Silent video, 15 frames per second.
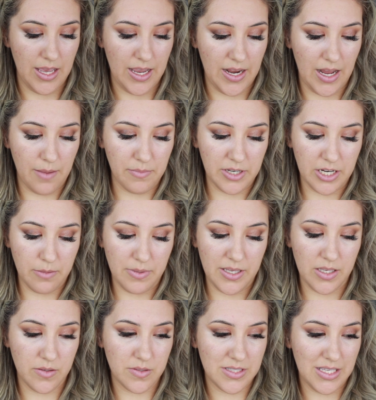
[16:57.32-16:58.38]
And I'm going to
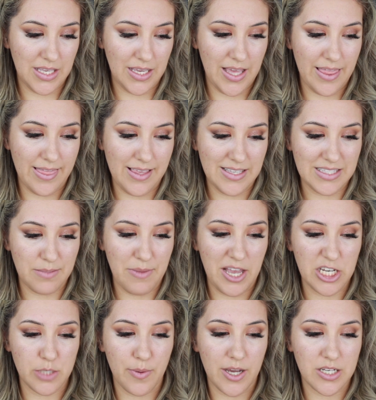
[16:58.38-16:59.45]
be using the
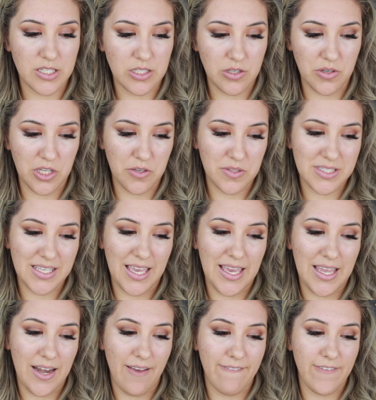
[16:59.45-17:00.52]
Smashbox Studio
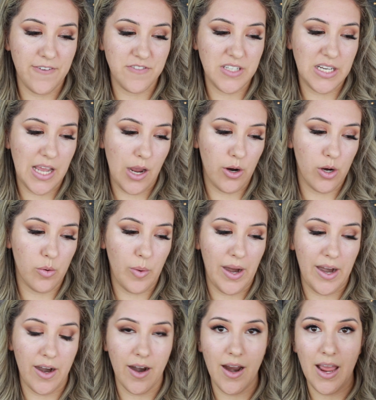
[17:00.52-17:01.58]
Skin 15-Hour
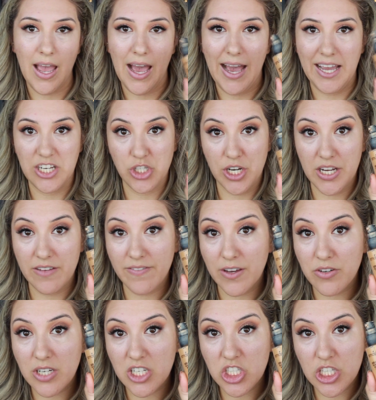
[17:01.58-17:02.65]
Wear Hydrating
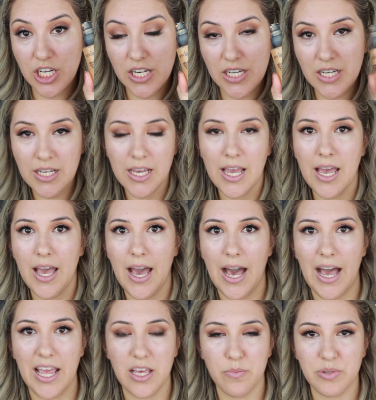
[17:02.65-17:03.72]
Foundation.
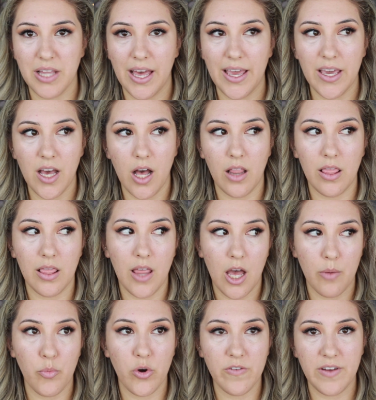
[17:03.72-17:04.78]
I apply a
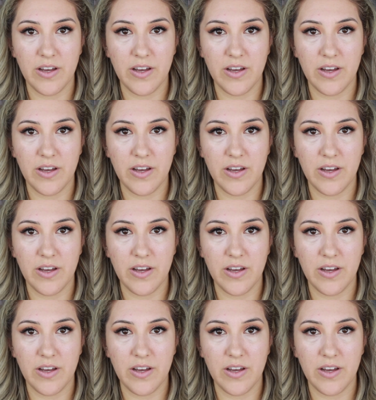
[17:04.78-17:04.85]
lot more